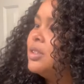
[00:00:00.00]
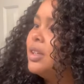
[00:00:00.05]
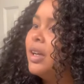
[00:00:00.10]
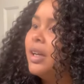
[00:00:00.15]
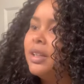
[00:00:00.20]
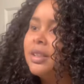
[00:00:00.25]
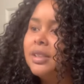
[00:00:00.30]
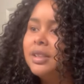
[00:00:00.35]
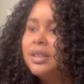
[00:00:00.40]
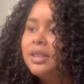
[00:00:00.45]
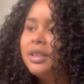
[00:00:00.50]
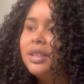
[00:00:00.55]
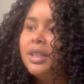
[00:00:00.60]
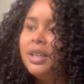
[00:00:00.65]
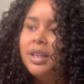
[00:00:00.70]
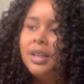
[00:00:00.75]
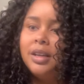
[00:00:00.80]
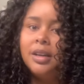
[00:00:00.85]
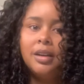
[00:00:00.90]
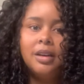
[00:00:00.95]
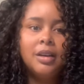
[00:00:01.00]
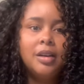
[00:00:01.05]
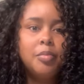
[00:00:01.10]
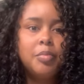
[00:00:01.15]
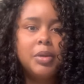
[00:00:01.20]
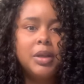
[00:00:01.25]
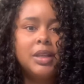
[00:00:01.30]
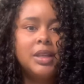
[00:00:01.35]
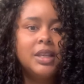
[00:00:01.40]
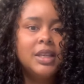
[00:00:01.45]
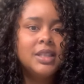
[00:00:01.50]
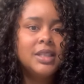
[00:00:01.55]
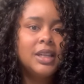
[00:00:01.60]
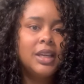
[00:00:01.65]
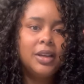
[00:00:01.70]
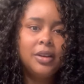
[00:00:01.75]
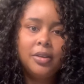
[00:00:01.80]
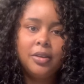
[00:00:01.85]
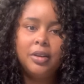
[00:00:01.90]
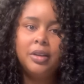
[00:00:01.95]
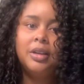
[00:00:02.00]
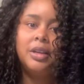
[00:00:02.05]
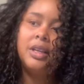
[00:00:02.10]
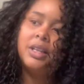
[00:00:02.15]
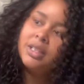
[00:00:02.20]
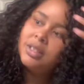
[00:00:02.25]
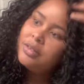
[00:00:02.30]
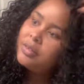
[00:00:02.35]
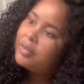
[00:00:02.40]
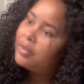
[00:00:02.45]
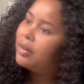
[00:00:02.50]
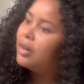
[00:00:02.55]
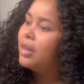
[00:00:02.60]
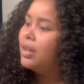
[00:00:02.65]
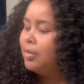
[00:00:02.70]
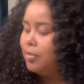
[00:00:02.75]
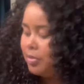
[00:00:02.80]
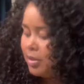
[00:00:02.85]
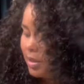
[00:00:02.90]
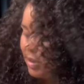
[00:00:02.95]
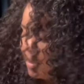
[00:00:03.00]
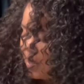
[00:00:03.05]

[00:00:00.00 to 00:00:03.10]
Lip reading: guys can see, up in this area is framed